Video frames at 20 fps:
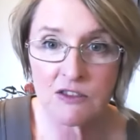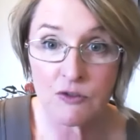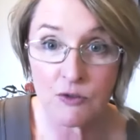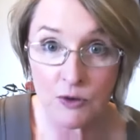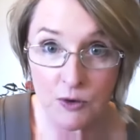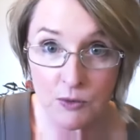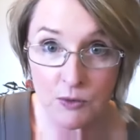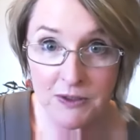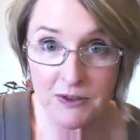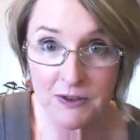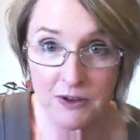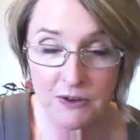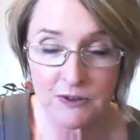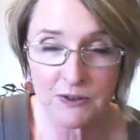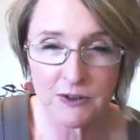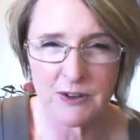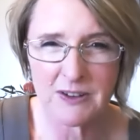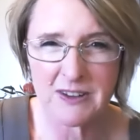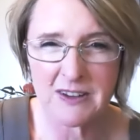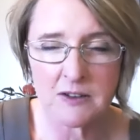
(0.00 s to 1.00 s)
through with you.
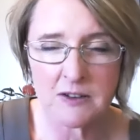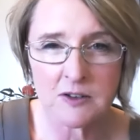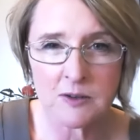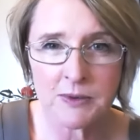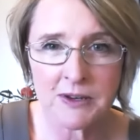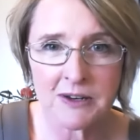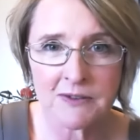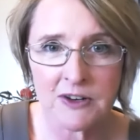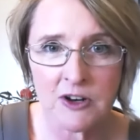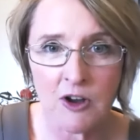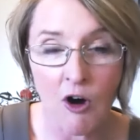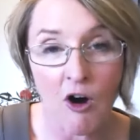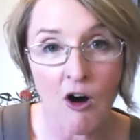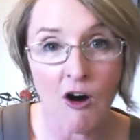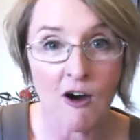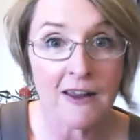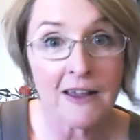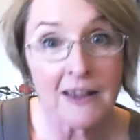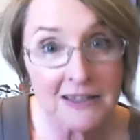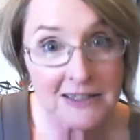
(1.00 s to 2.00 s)
So it's a little bit of an
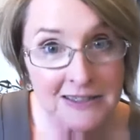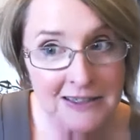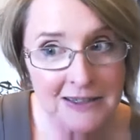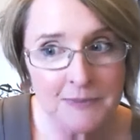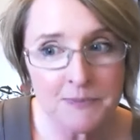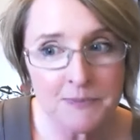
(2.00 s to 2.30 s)
audit